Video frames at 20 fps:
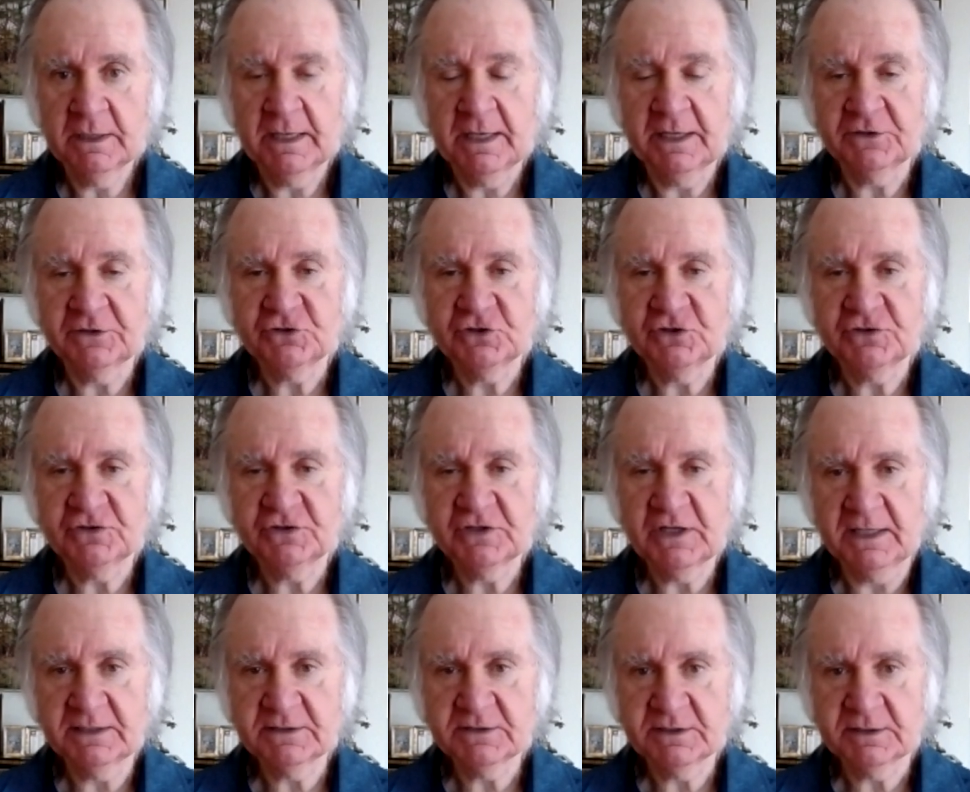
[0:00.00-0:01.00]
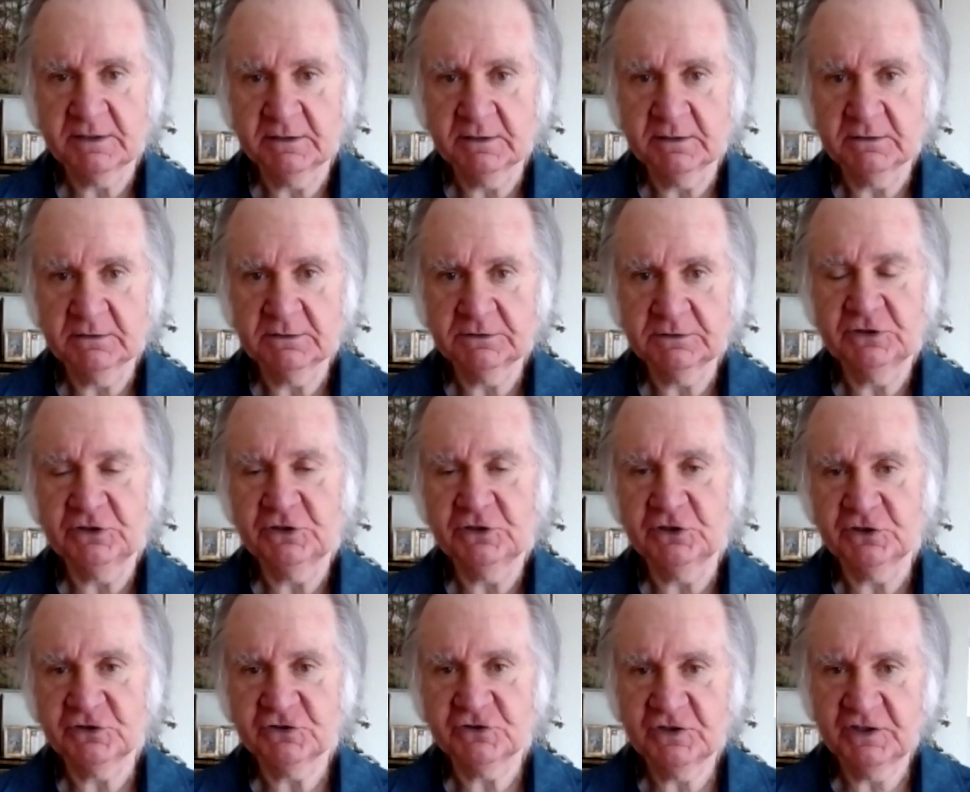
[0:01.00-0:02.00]
And she sat still, and you
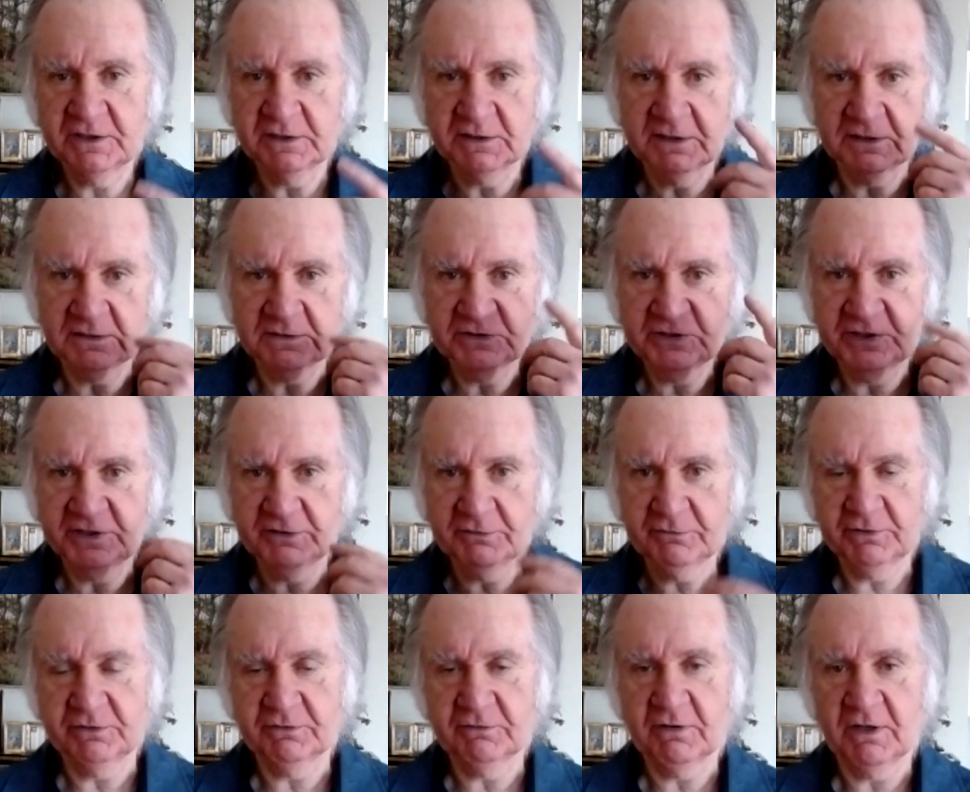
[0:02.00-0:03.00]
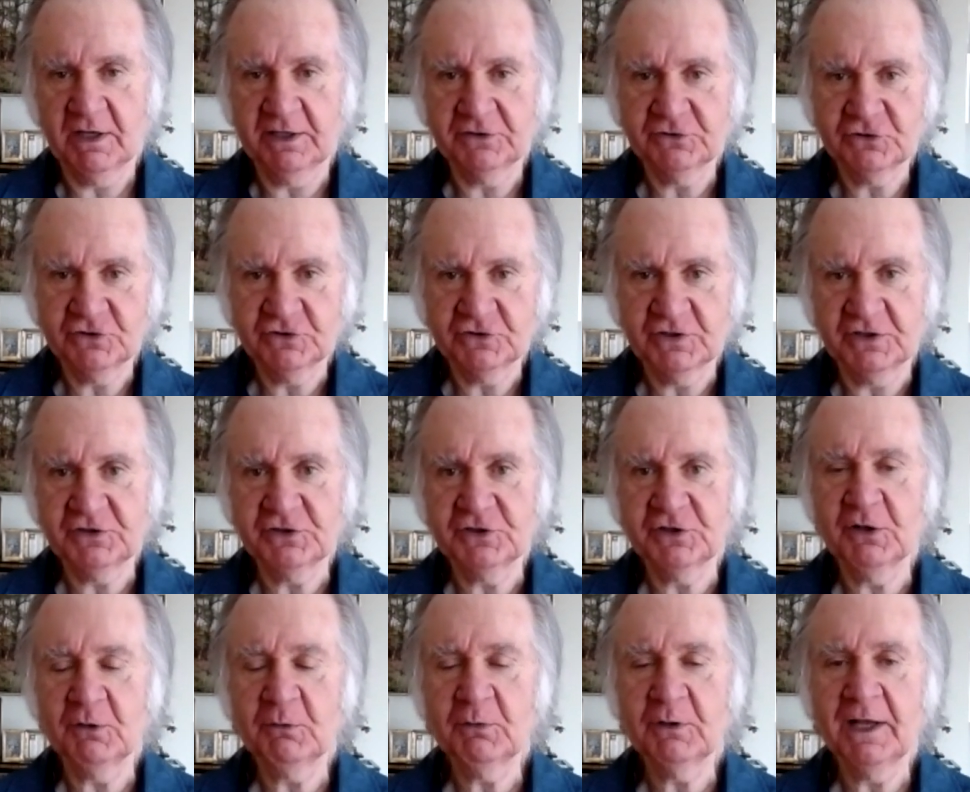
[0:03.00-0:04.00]
could see a little tear in her eye. And she said, you
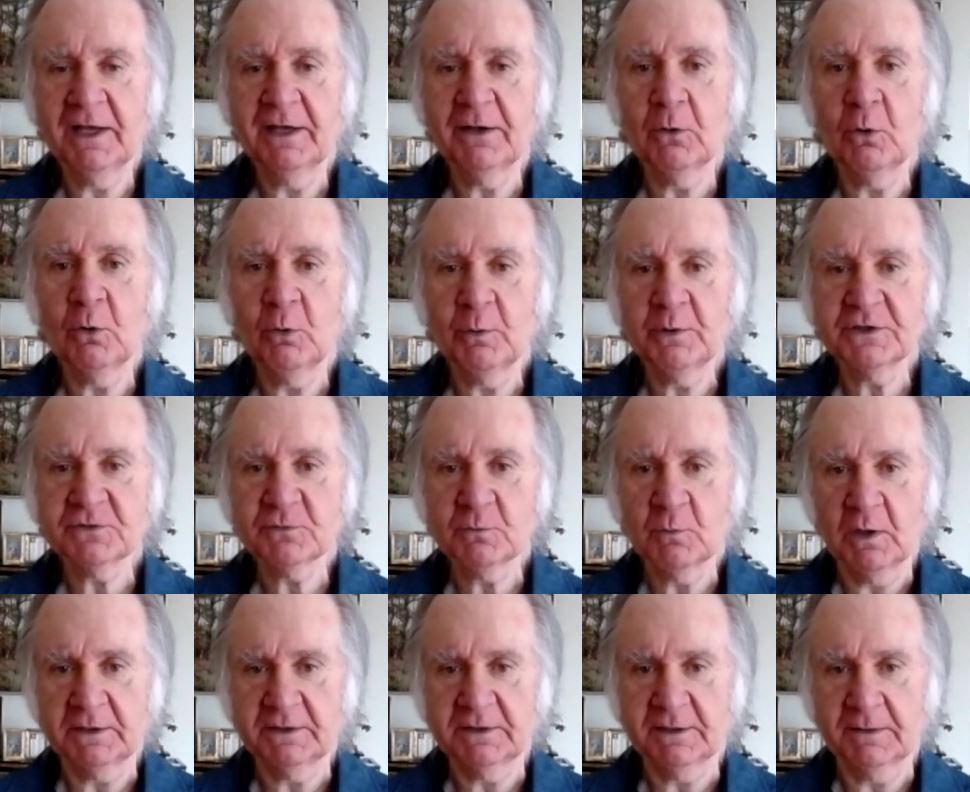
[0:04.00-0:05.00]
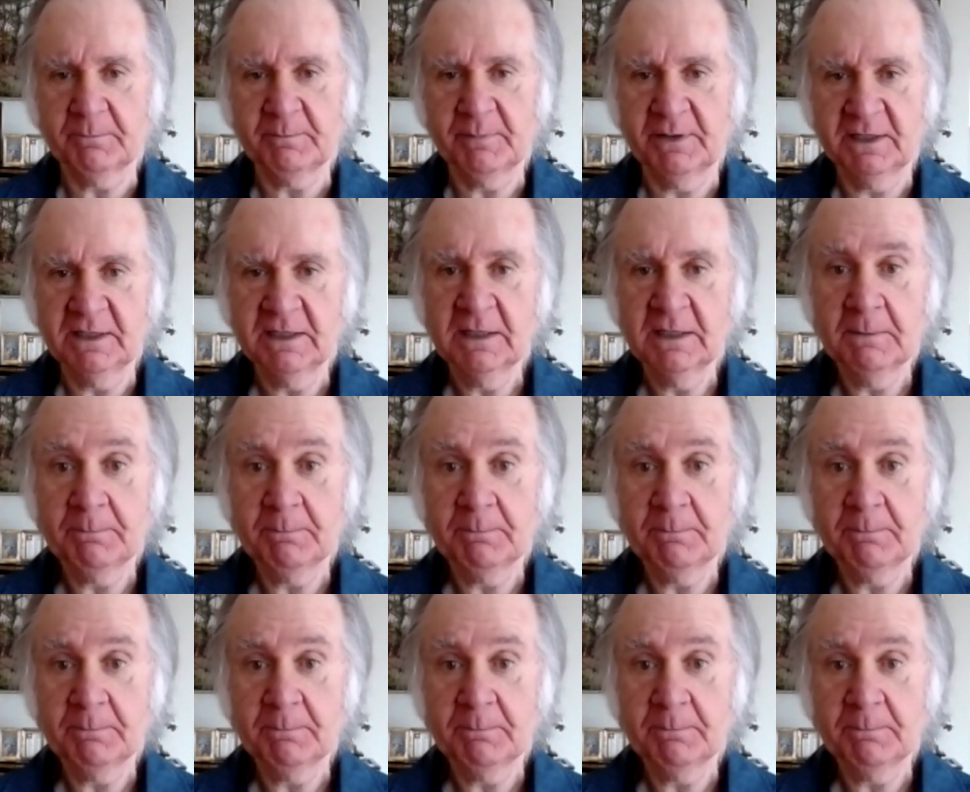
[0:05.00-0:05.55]
know what I always wanted to be?